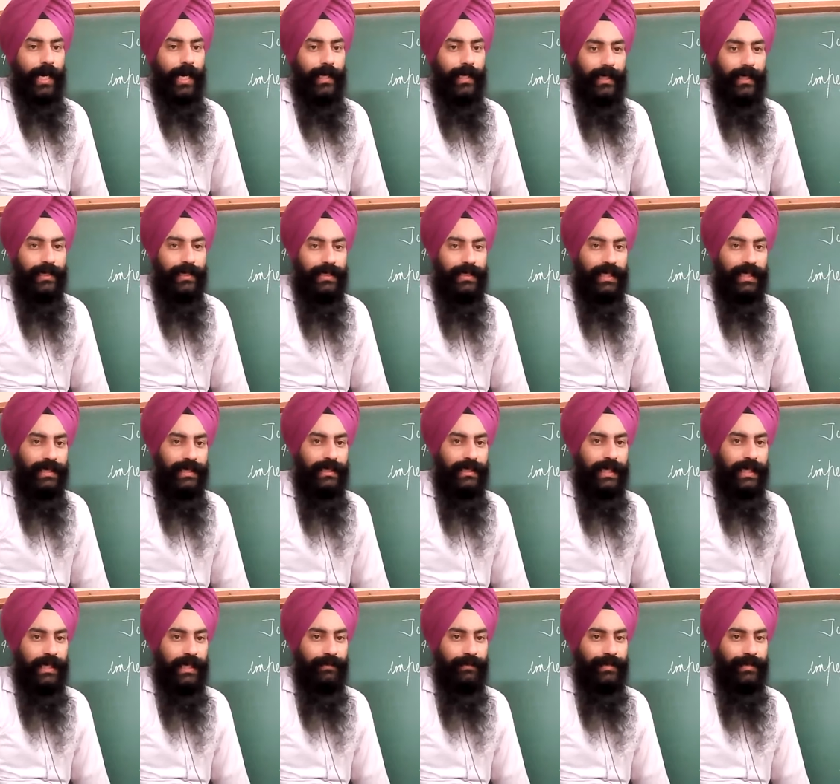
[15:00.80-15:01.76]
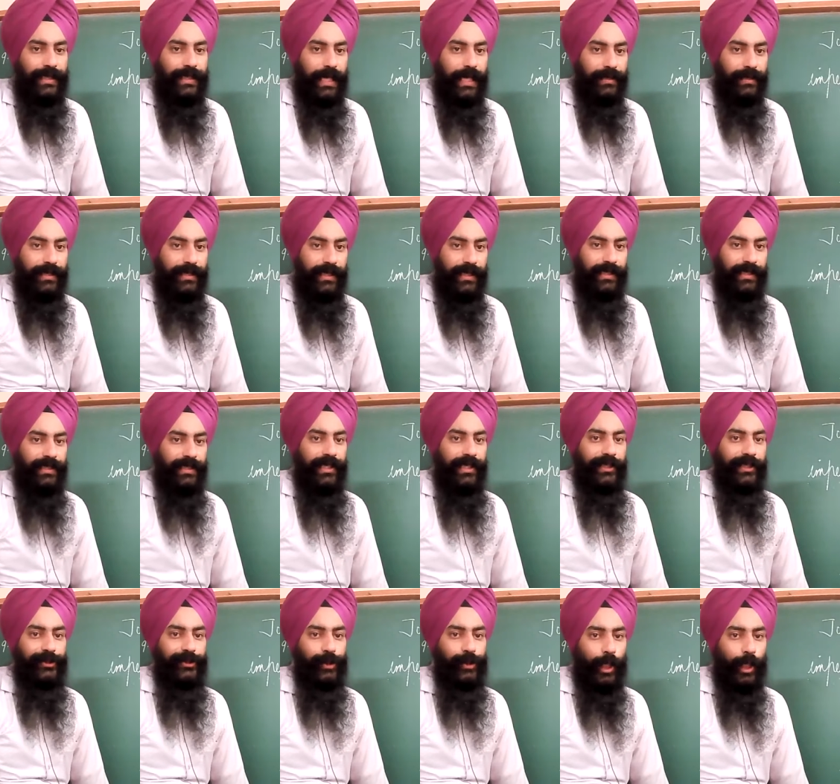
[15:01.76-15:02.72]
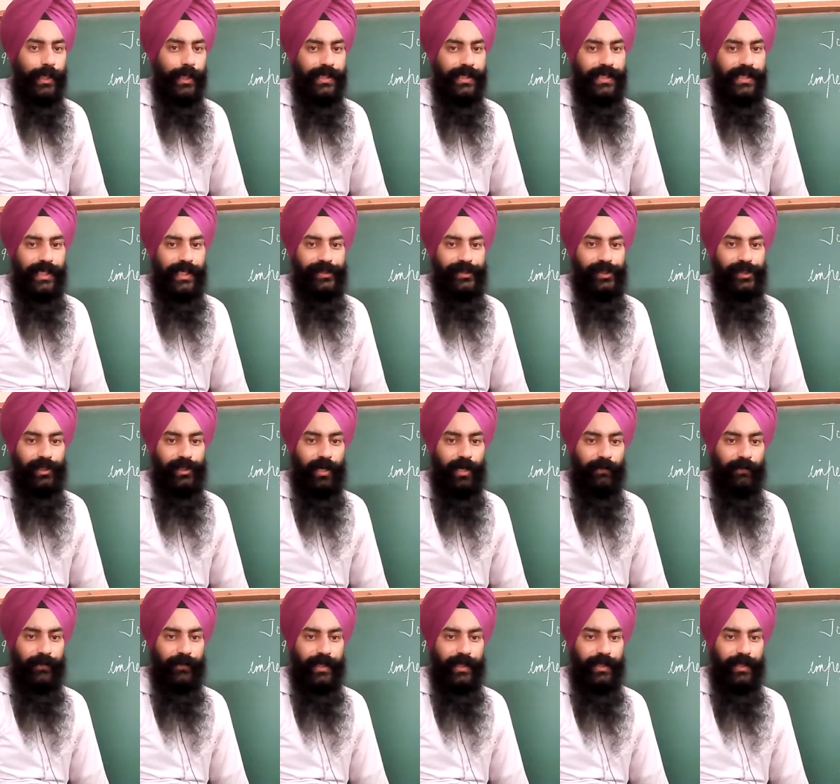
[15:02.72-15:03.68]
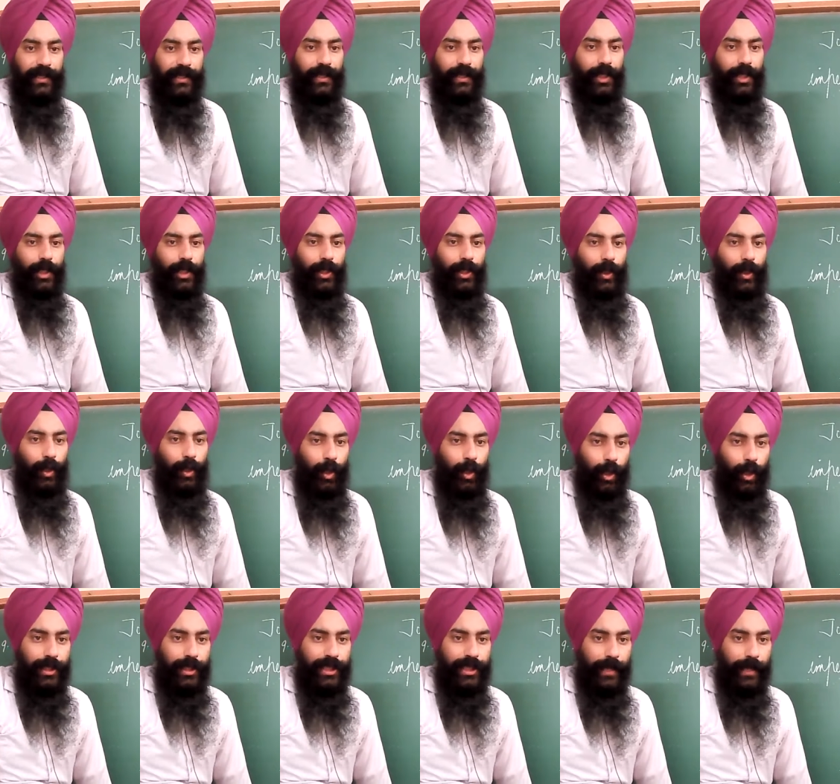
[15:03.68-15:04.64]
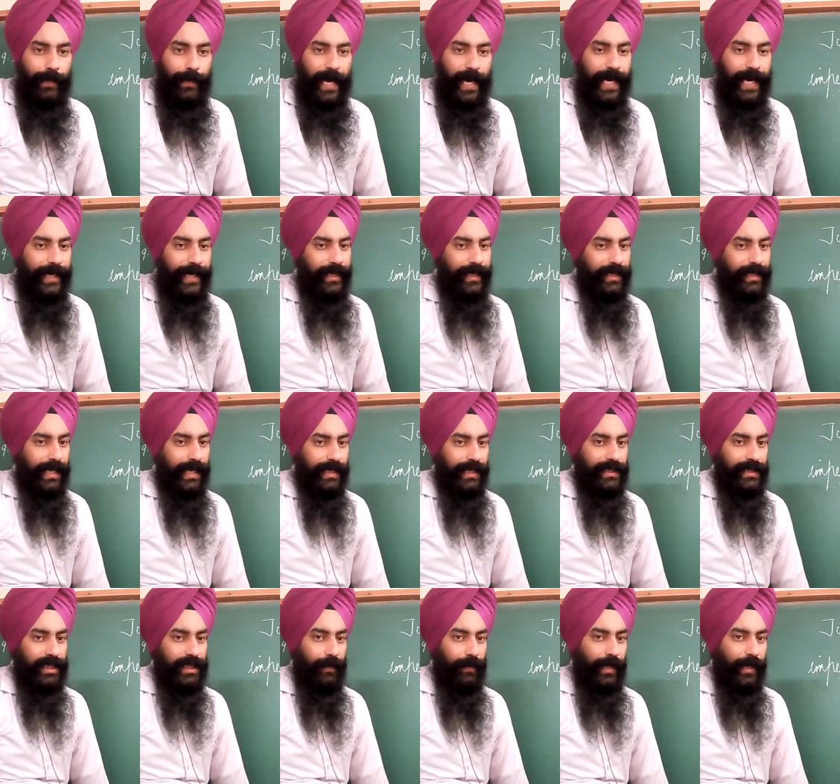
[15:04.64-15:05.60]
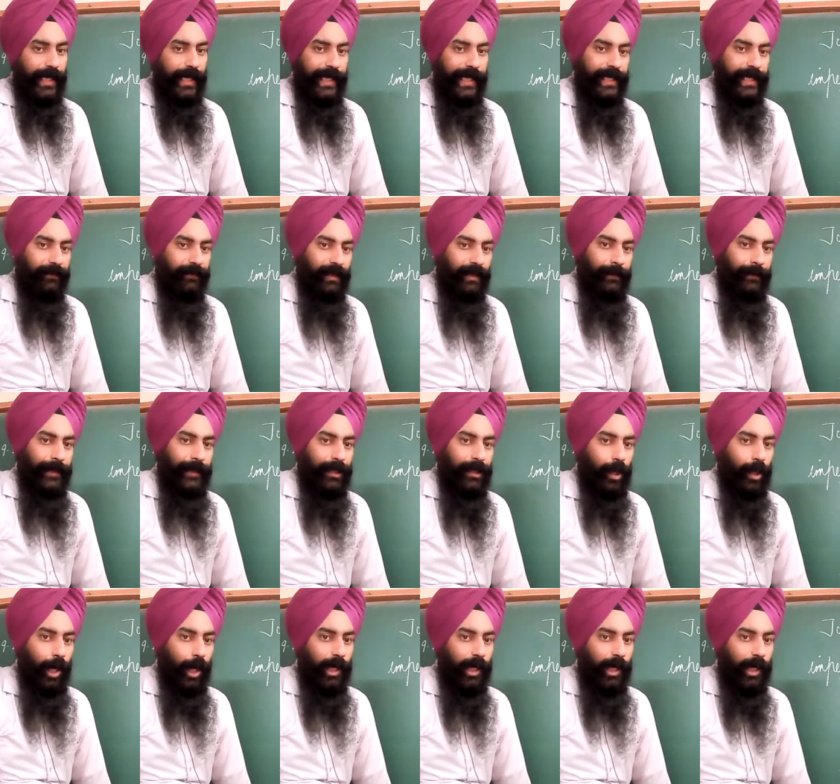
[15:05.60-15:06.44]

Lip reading: Under such circumstances, the joint session of a Lok Sabha and a Rajya Sabha, it will be